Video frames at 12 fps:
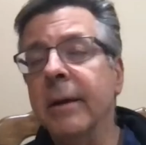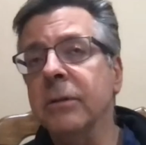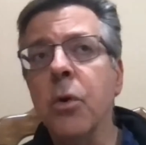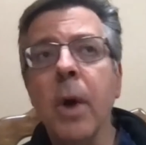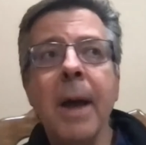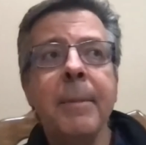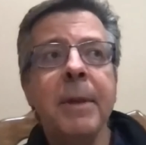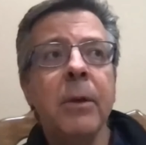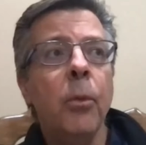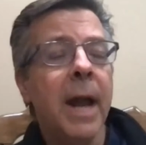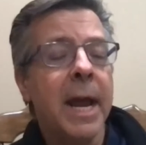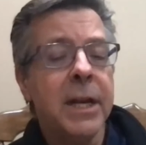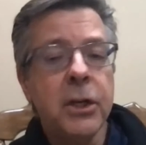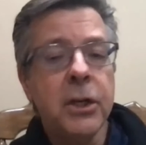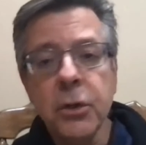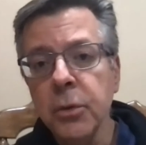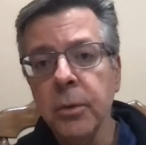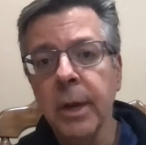So, I mean, when I
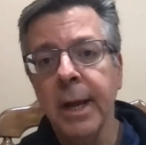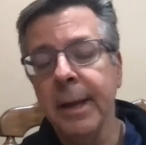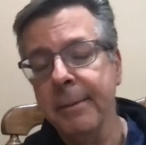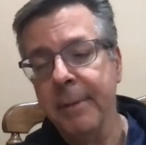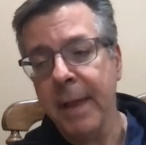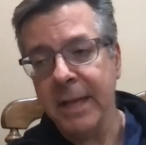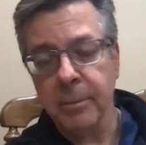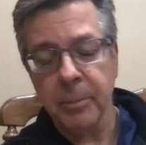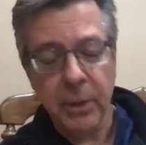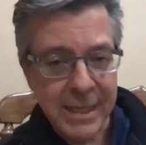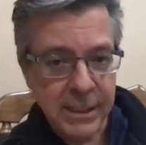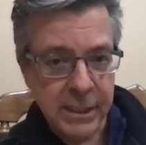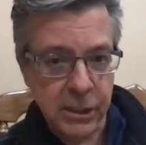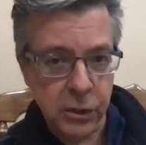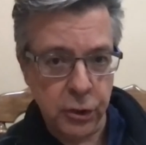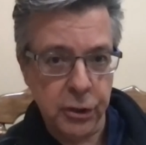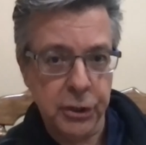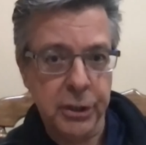do, as a plastic
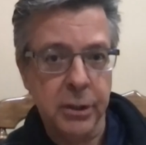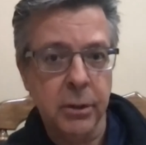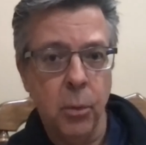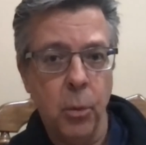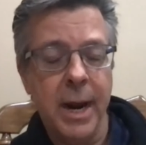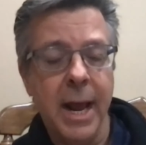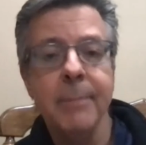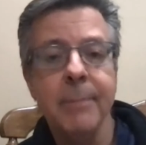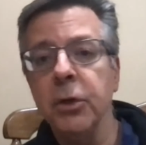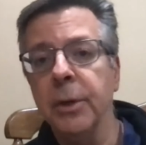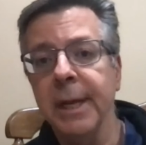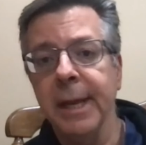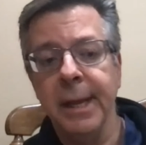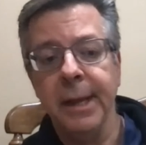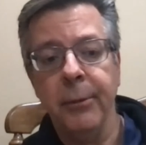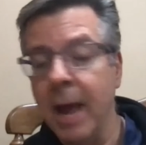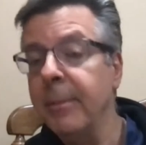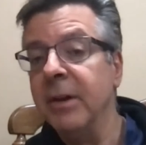surgeon, when I'm doing,
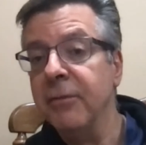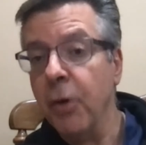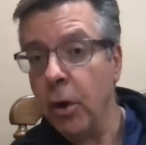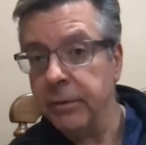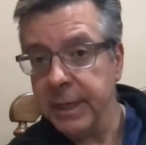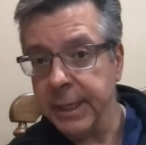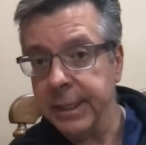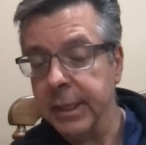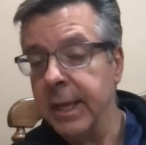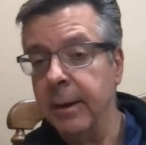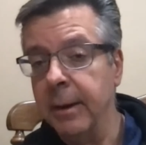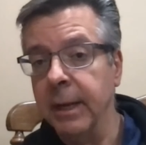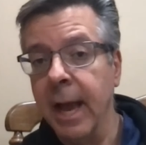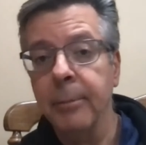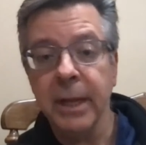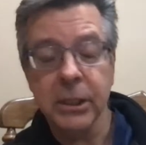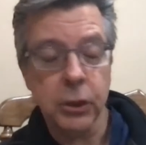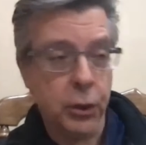when I'm involved in a, in a
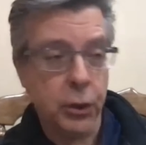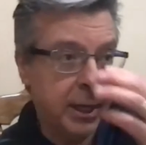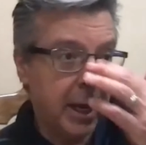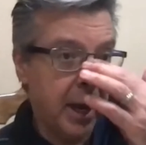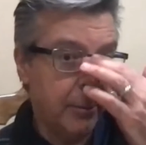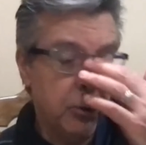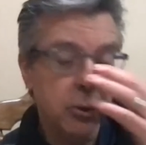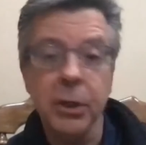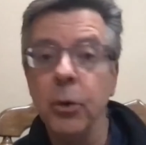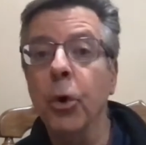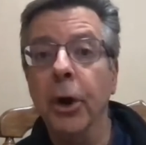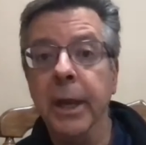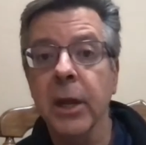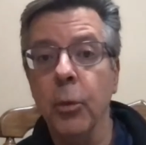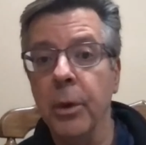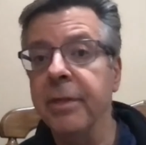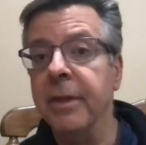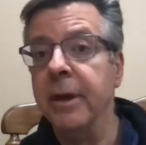complex hernia, I'm usually working
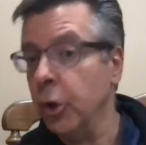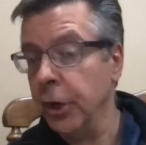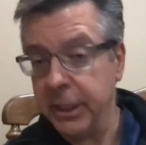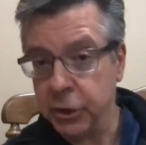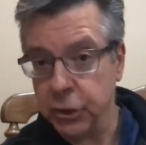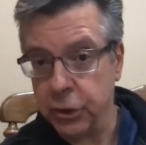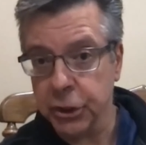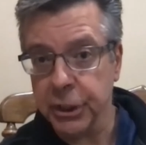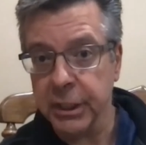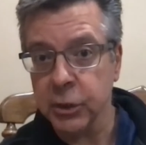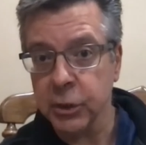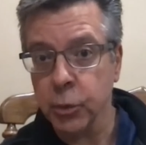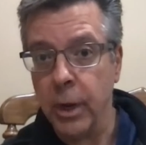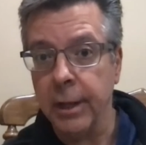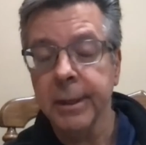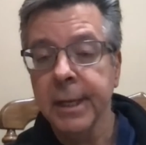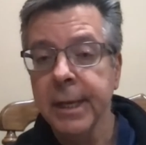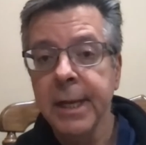with a hernia surgeon as
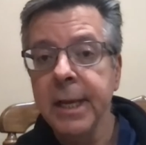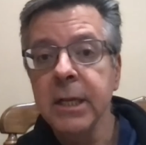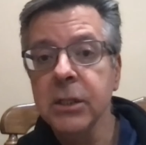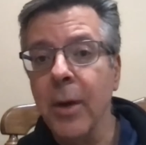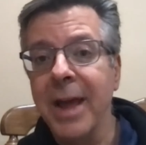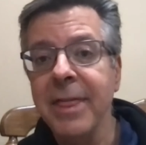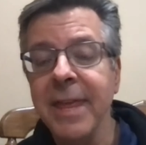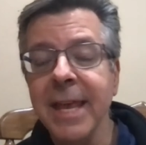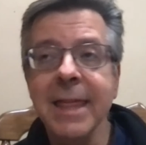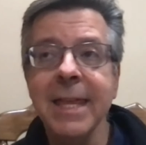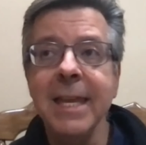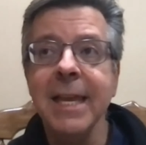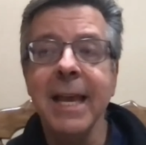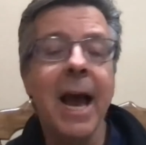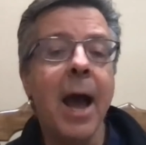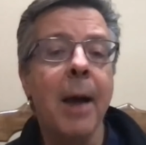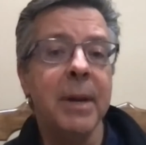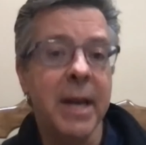well. So I think the
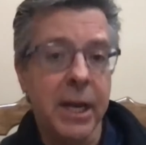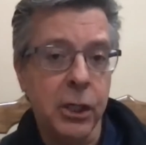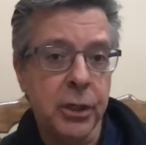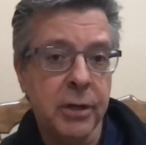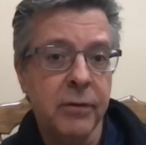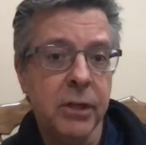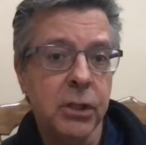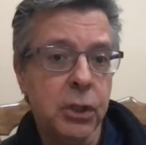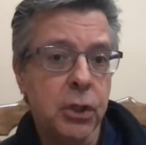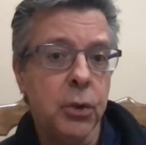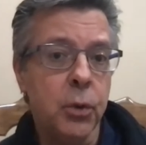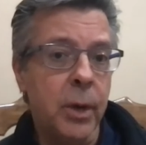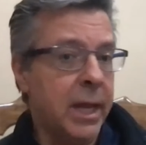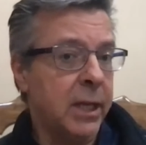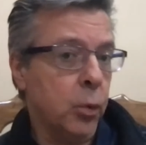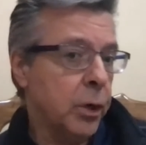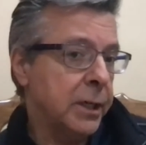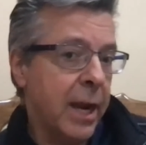combination of the two has
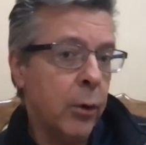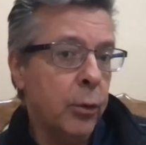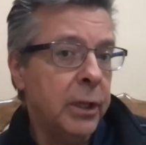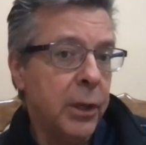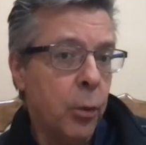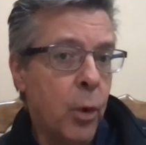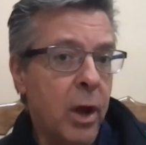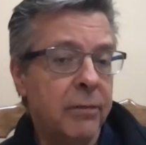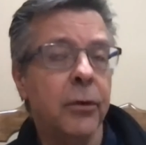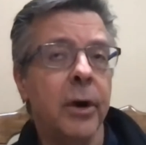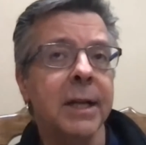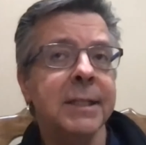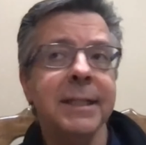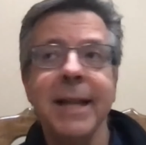worked out mm-hmm. really well for us.